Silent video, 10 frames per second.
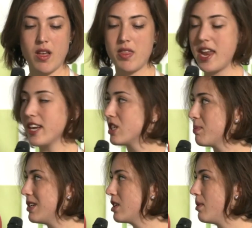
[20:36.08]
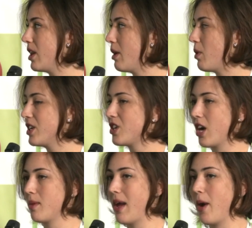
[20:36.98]
The next principle that I want to
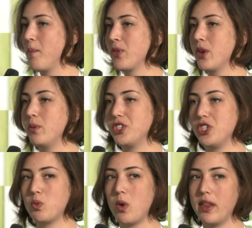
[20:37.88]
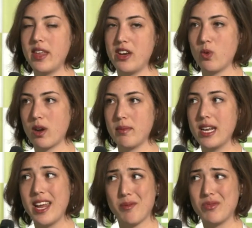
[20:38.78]
talk about, which is one that Norman
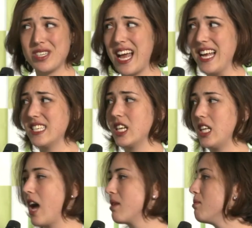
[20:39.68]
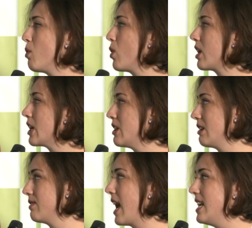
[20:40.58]
had emphasized a lot more in the
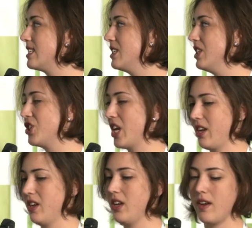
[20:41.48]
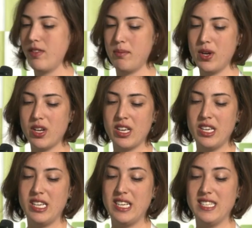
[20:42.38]
revised edition of the book,
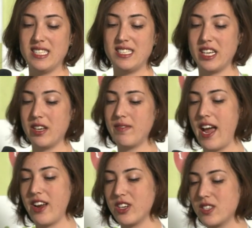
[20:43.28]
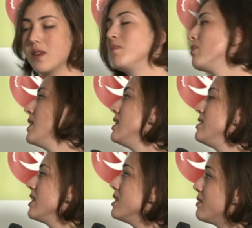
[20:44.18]
is signifiers.
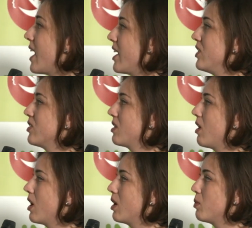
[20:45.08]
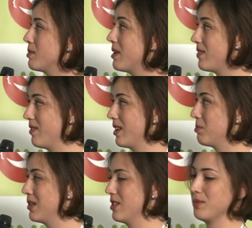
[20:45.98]
Signifiers are one of my
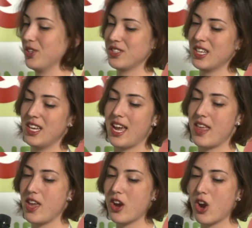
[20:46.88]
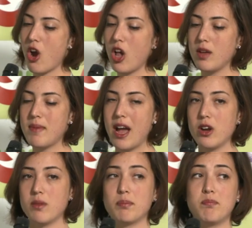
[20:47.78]
favorite principles, and they are all
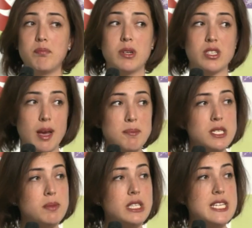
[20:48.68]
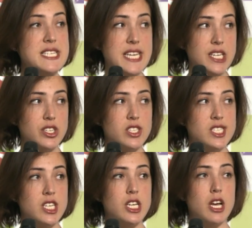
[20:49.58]
about perceptible
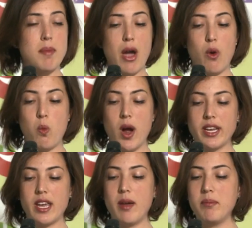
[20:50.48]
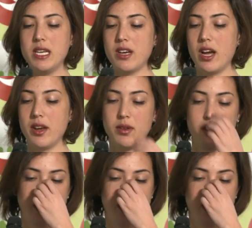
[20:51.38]
signals about what can be done.